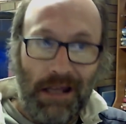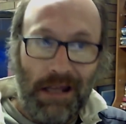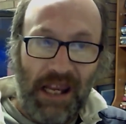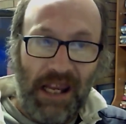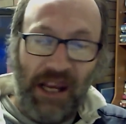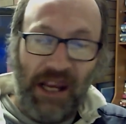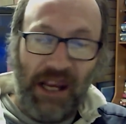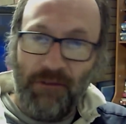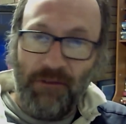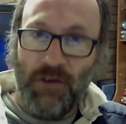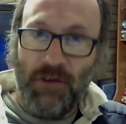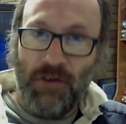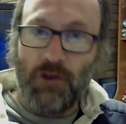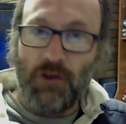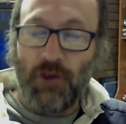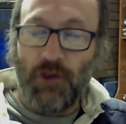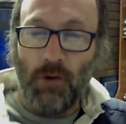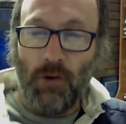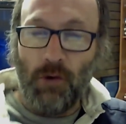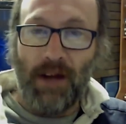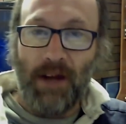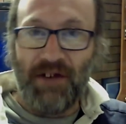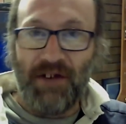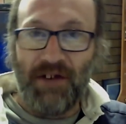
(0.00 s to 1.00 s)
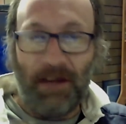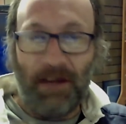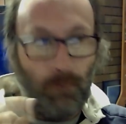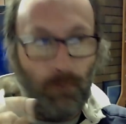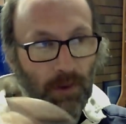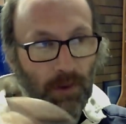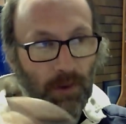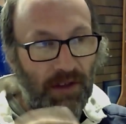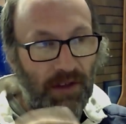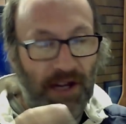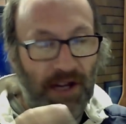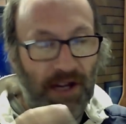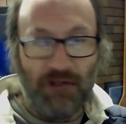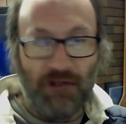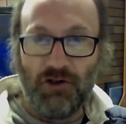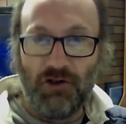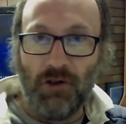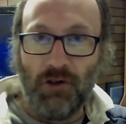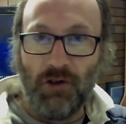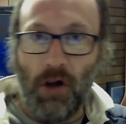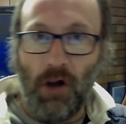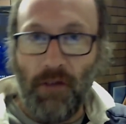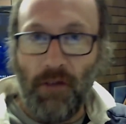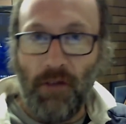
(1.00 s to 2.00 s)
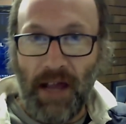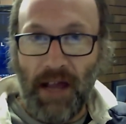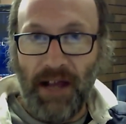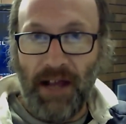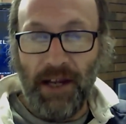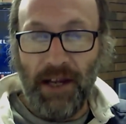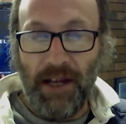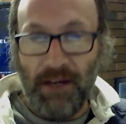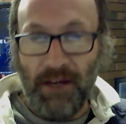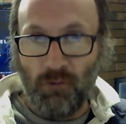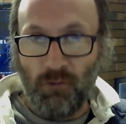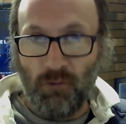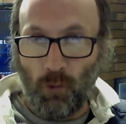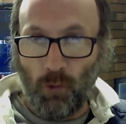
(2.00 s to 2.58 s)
If you do end up with an engine like that in